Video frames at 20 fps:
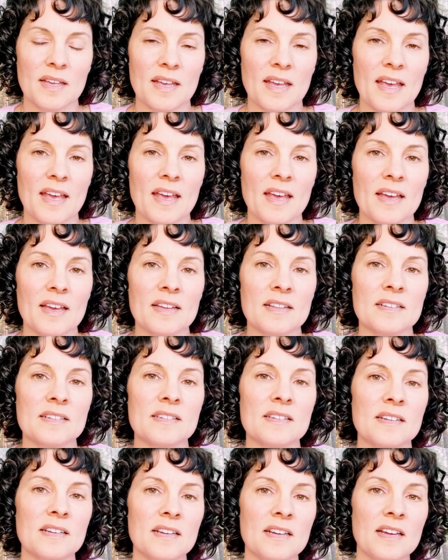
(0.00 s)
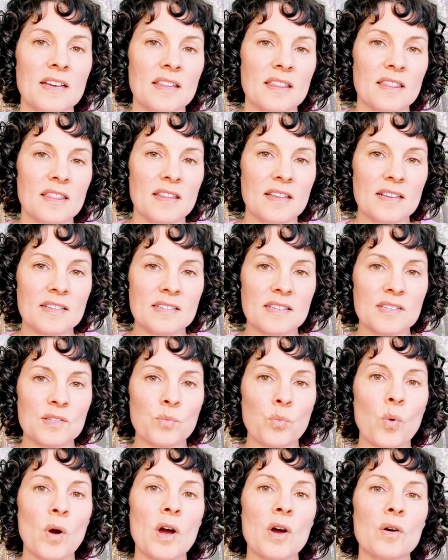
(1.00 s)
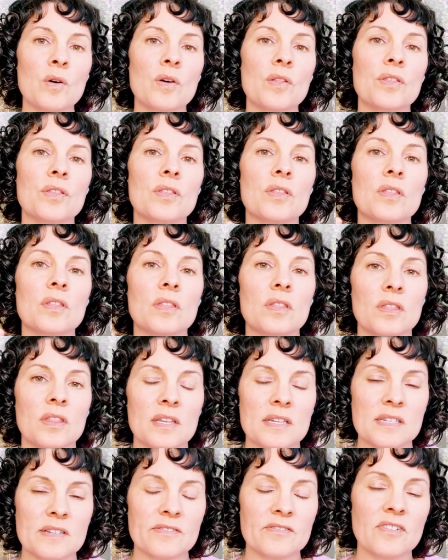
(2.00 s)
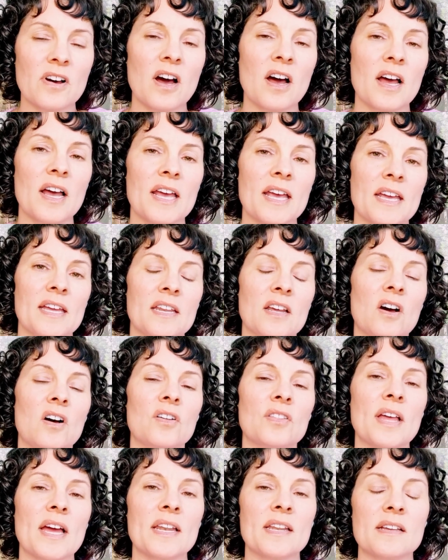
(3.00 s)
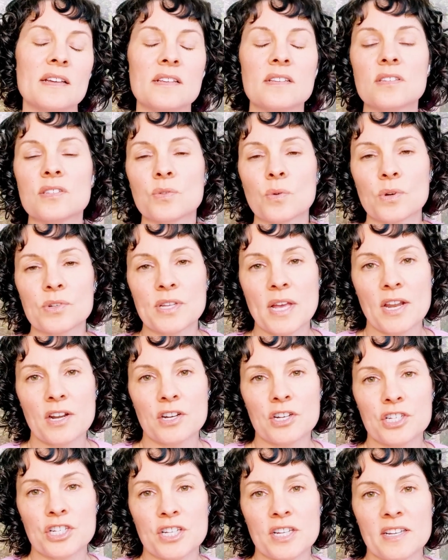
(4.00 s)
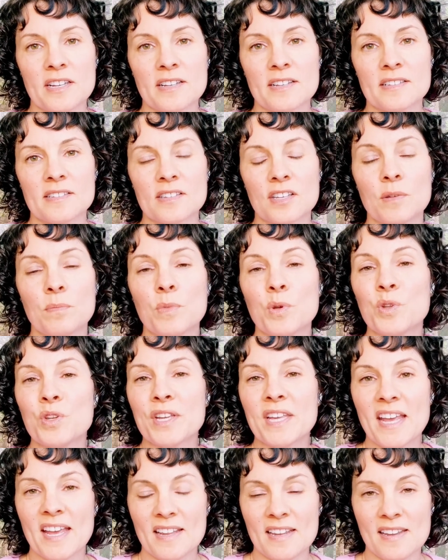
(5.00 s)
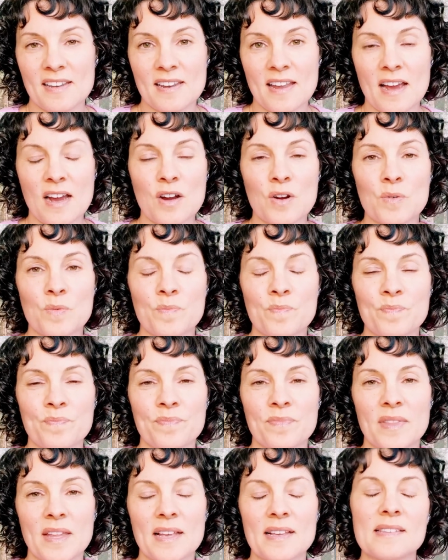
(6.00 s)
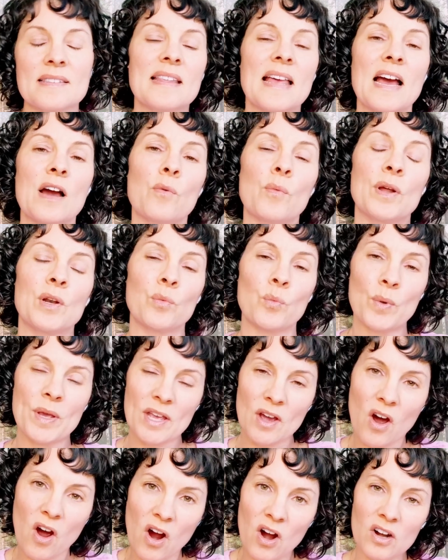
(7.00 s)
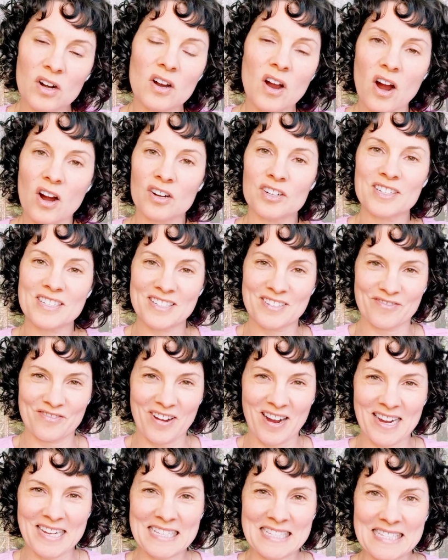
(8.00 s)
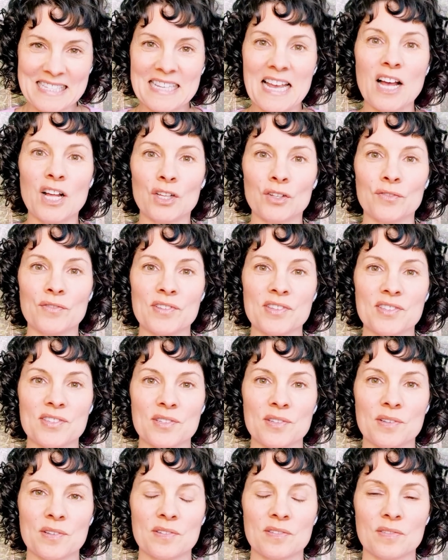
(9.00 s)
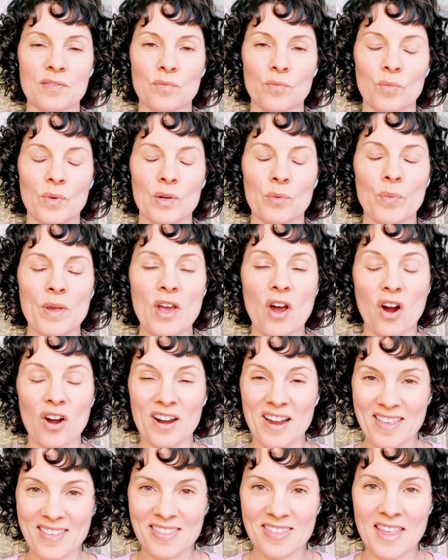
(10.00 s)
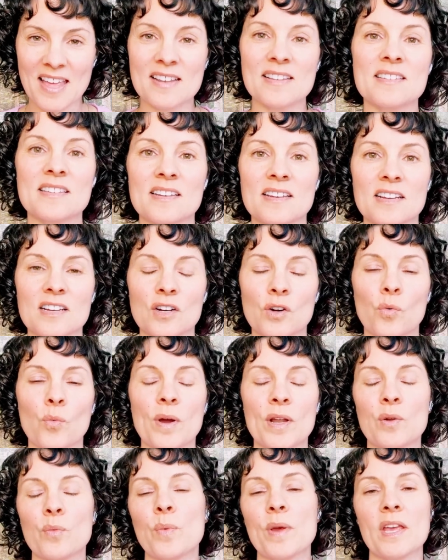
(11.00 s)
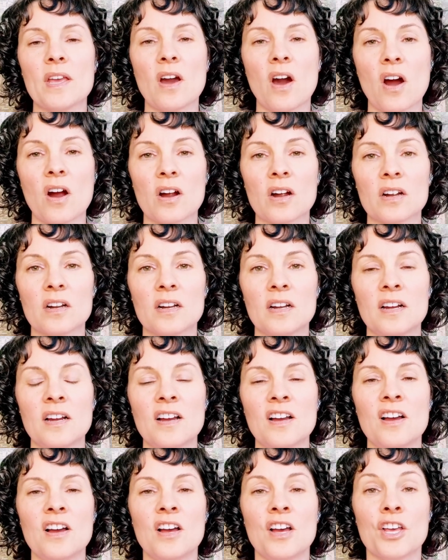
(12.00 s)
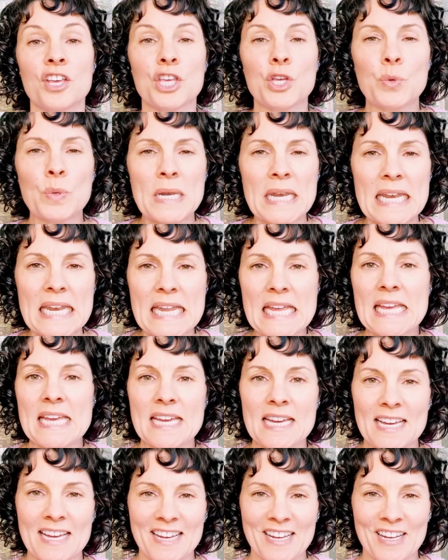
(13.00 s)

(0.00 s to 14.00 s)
And this is what the divine, all that is, source energy is communicating now, is that when we are our divine selves, when we are authentic, when we are unique,